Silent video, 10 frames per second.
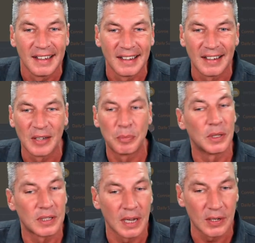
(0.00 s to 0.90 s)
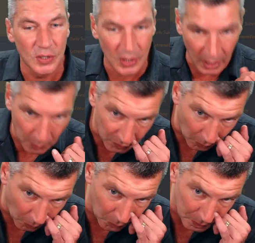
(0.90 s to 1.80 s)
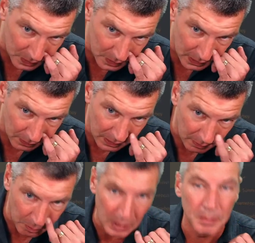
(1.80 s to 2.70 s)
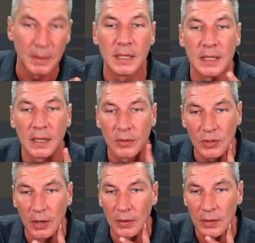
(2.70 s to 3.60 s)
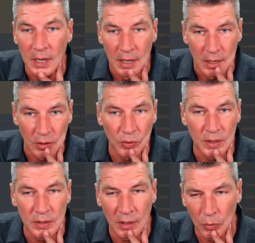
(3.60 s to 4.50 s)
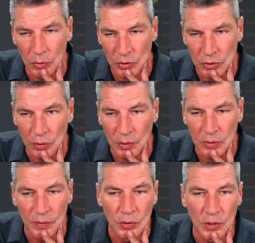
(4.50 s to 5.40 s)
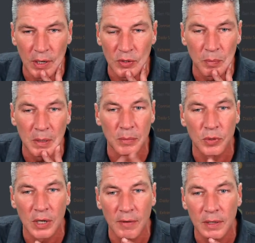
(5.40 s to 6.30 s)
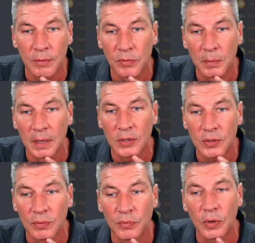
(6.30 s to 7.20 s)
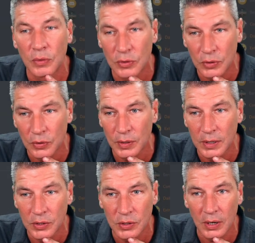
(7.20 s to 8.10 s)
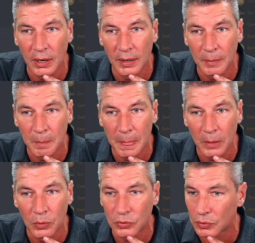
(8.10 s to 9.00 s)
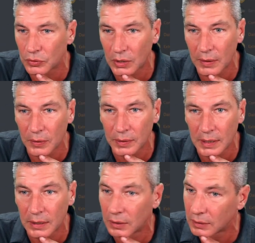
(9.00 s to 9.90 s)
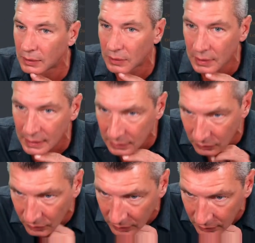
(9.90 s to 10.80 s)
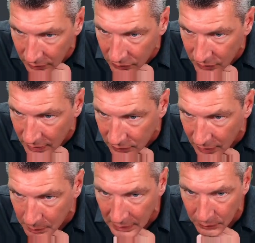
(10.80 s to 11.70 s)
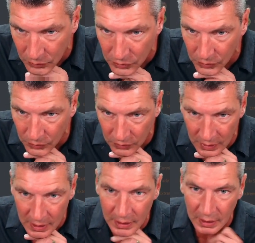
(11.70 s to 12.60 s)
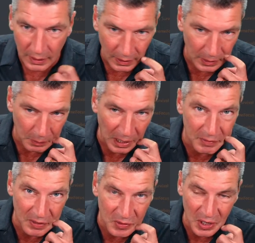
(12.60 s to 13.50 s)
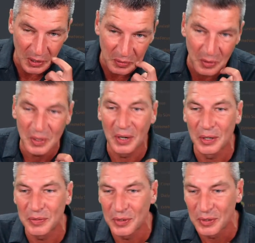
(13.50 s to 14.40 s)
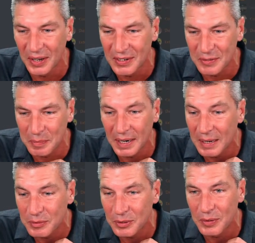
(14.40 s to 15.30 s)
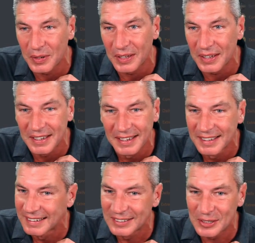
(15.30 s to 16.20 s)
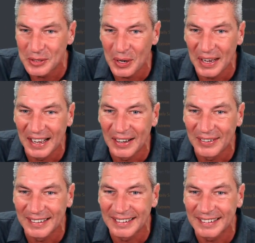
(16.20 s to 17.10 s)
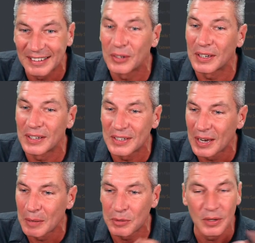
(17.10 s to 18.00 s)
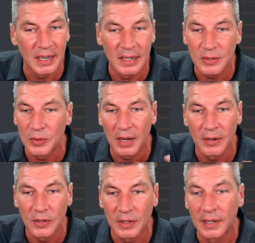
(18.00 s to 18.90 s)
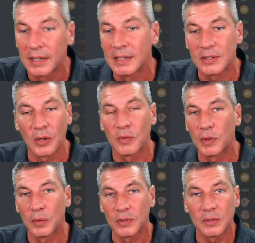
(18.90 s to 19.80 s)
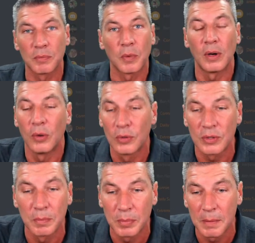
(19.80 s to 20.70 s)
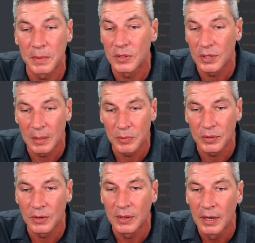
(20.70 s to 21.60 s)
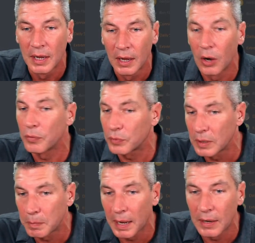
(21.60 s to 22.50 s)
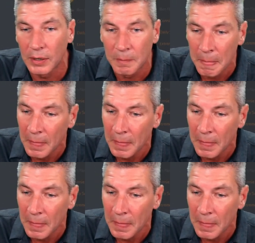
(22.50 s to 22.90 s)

But the text chat, we've got all the business down here at the Prepping Intel. So you've got things like water storage, filtration, people sharing information, food storage, all sorts going on here. Look, I like that design. Look at the stairs coming out with drawers. I haven't even checked through in the last few days. I've been absolutely strung out cooking tips. Look at it, it's all going on in here. So if you want some awesome prepping tips, then off-grid power,